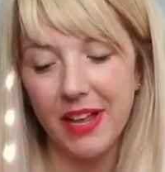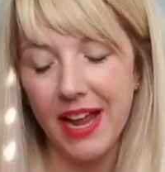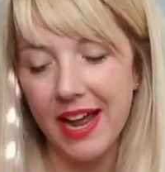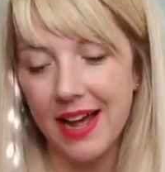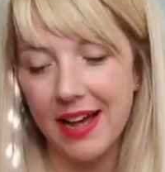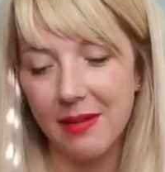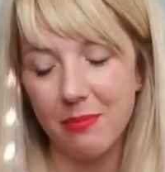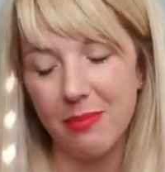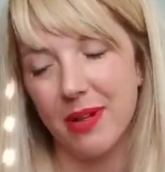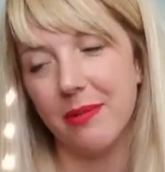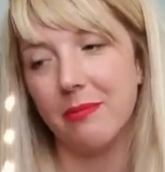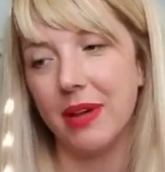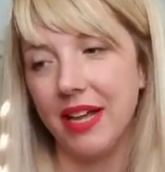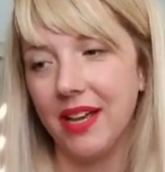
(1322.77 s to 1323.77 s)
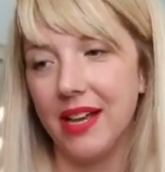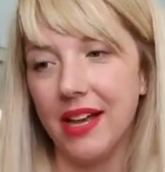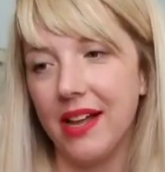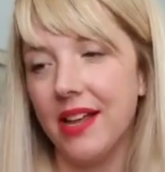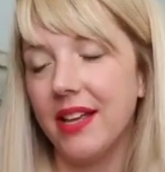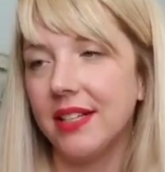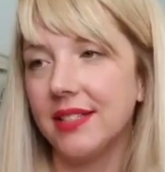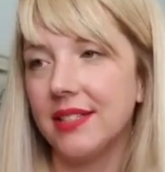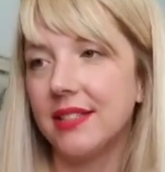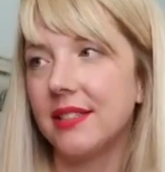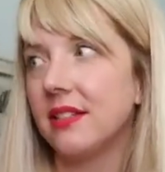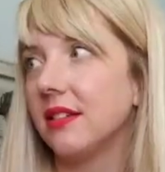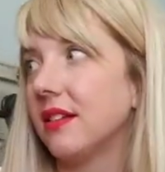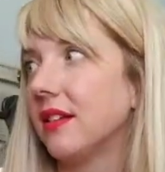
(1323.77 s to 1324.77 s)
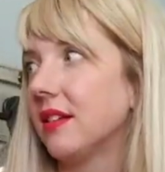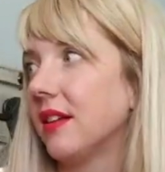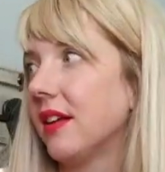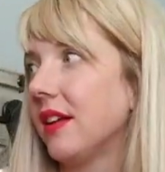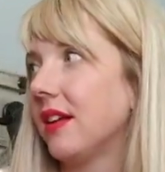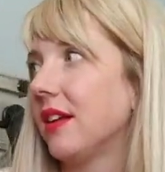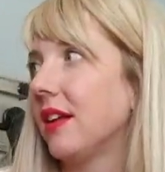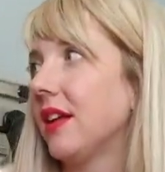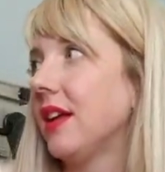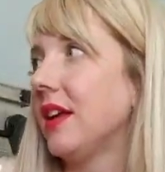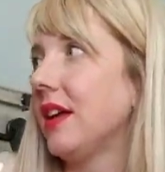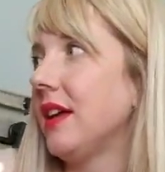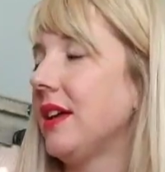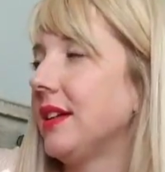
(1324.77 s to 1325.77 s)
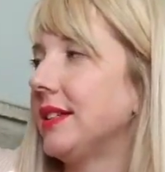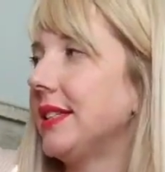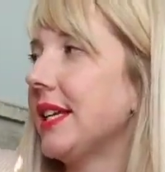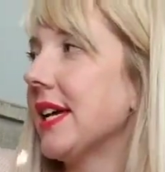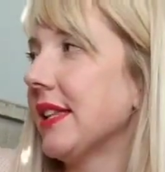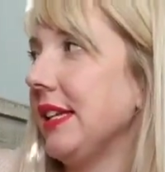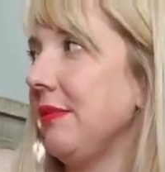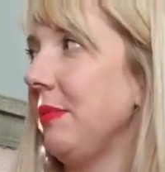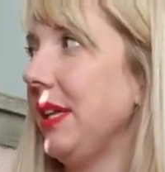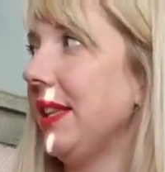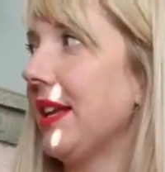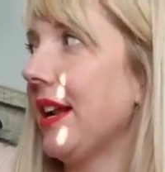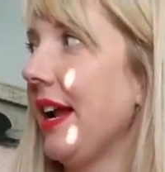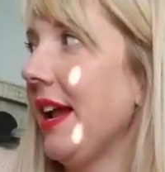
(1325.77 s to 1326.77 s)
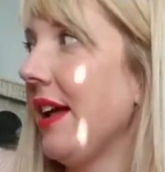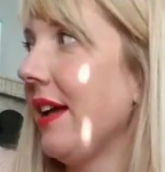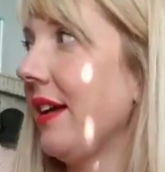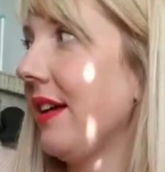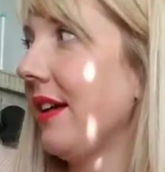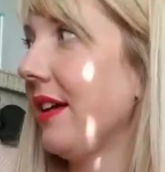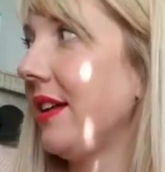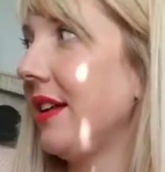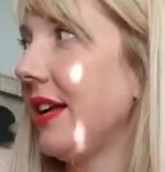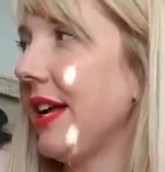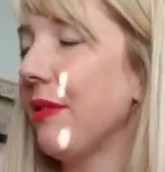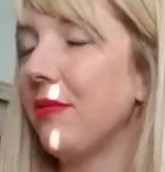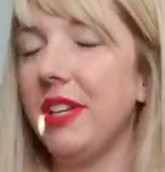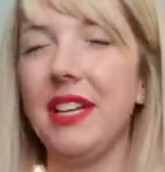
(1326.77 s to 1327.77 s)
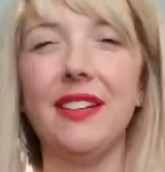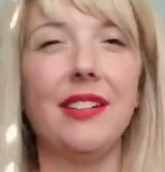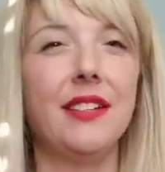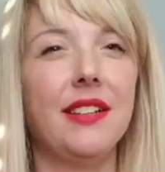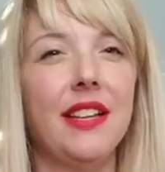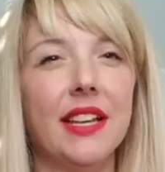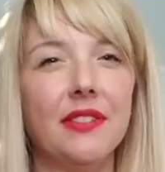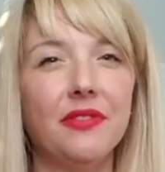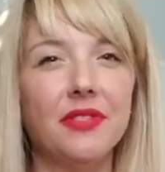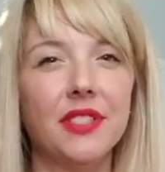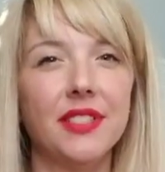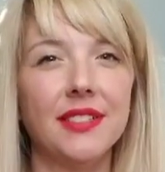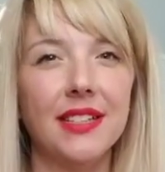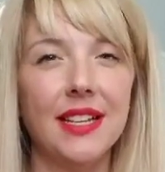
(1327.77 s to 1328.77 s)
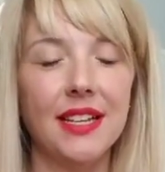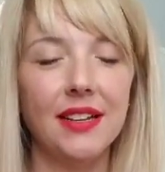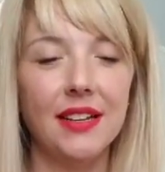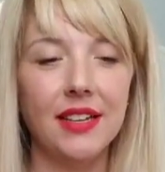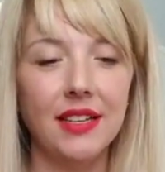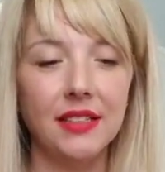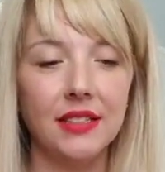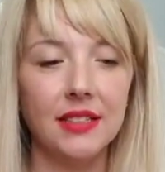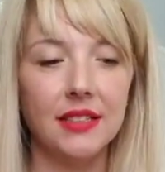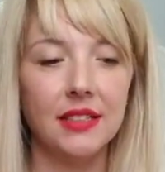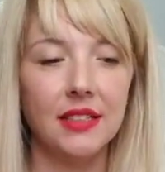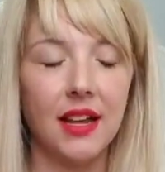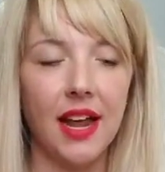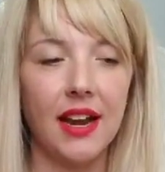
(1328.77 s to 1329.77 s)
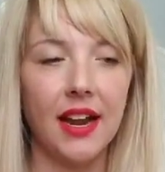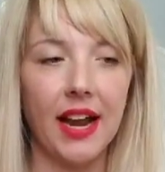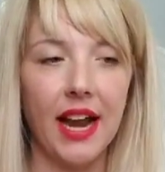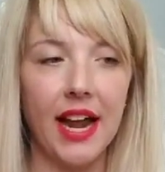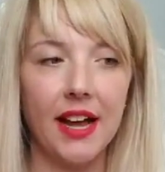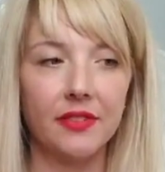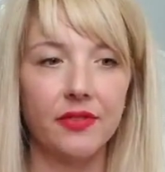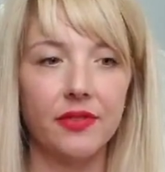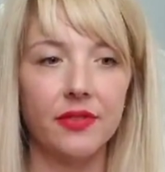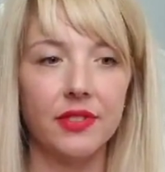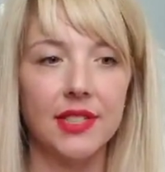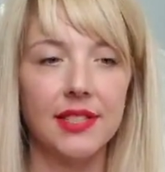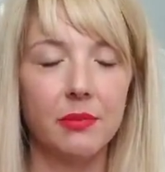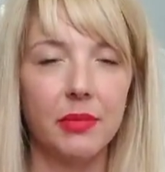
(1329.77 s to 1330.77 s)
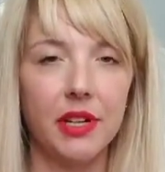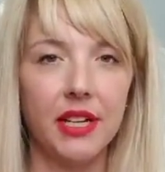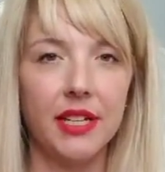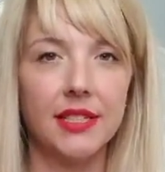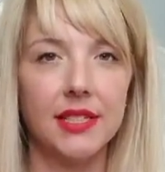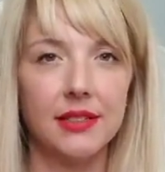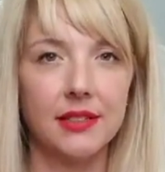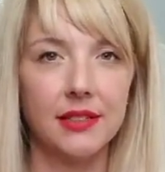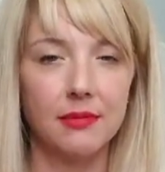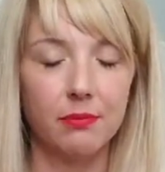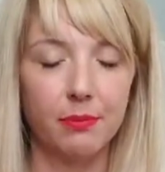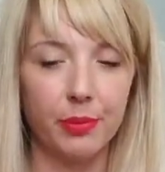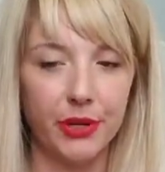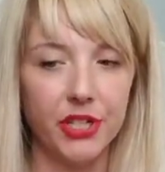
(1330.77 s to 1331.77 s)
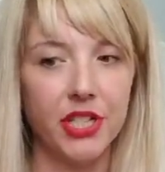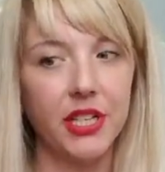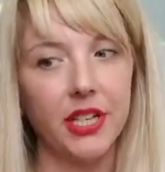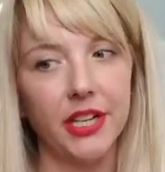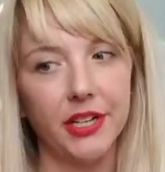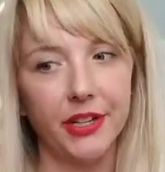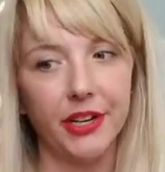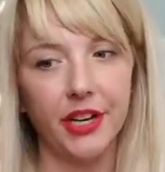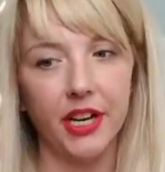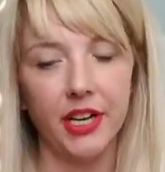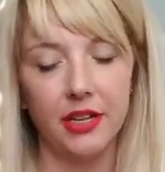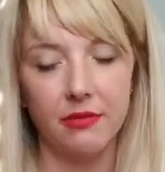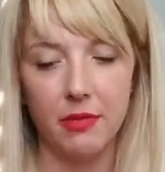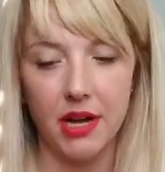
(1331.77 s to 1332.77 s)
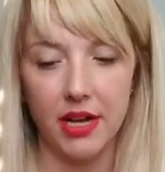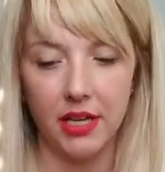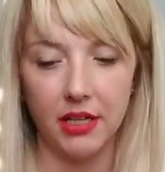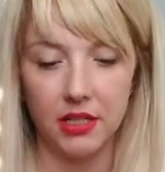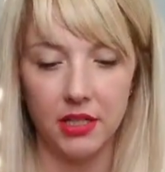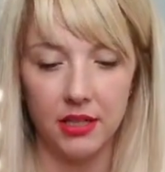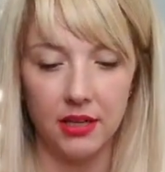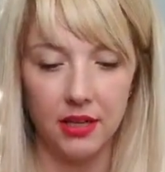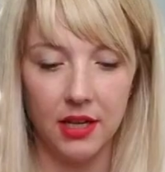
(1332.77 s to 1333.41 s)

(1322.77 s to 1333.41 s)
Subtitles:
the hat, but my gut is telling me that I need to gift knit it, and I have somebody's particular in mind